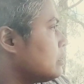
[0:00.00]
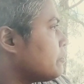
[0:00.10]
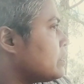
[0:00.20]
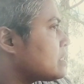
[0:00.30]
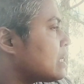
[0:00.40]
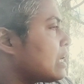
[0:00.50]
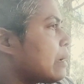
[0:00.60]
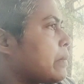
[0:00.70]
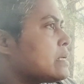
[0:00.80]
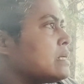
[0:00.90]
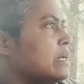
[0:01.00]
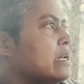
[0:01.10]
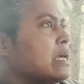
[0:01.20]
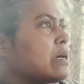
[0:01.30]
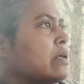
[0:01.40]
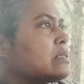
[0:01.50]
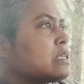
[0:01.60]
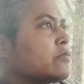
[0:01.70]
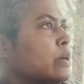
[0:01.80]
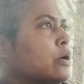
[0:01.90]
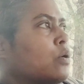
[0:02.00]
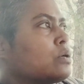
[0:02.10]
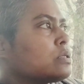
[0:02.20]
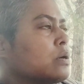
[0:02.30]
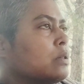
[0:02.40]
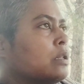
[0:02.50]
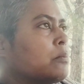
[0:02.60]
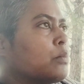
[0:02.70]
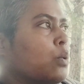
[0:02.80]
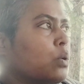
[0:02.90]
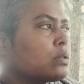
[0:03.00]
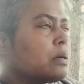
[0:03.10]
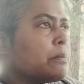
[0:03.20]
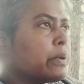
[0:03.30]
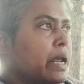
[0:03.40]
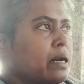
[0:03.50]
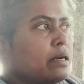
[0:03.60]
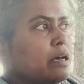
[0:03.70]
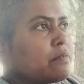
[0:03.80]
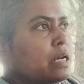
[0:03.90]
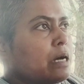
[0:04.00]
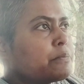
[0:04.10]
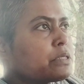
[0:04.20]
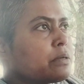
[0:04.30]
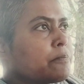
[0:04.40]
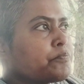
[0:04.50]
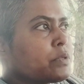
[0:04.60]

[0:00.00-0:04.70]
the physical capacity decreases because the more the brain develops